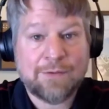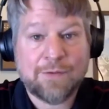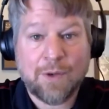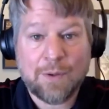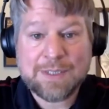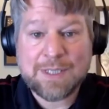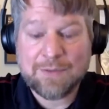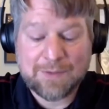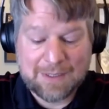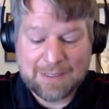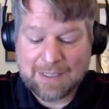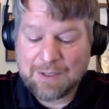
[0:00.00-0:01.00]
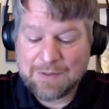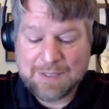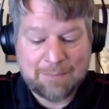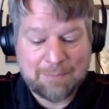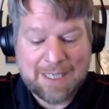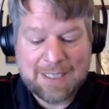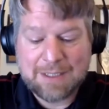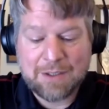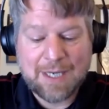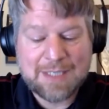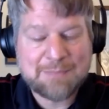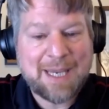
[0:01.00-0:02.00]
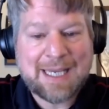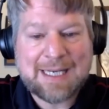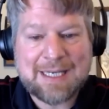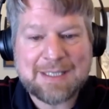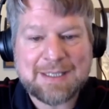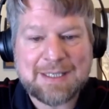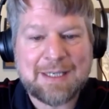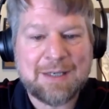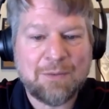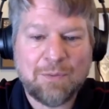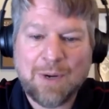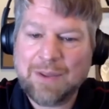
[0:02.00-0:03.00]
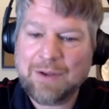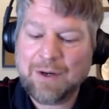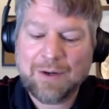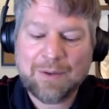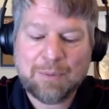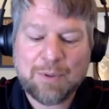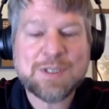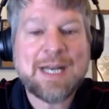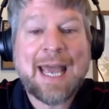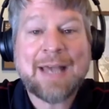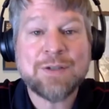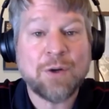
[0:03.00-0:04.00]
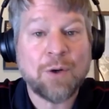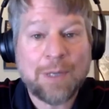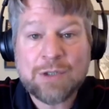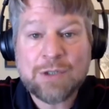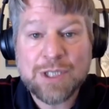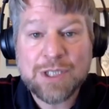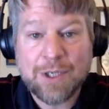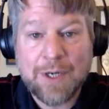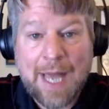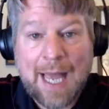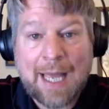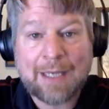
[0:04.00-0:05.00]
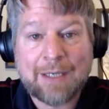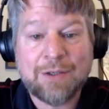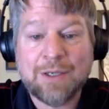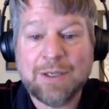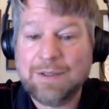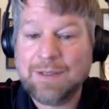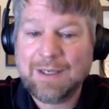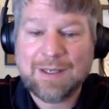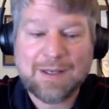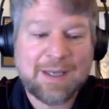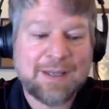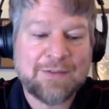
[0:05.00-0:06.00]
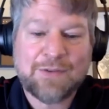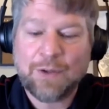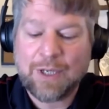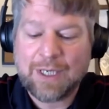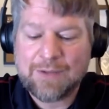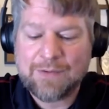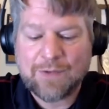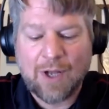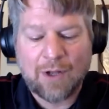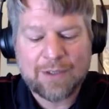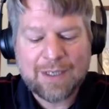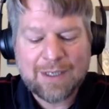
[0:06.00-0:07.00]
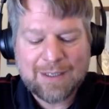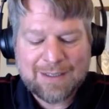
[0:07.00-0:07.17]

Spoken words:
So it sounds like you said, you guys make it easy, whether the person has their own electrician or not. It can still get it installed.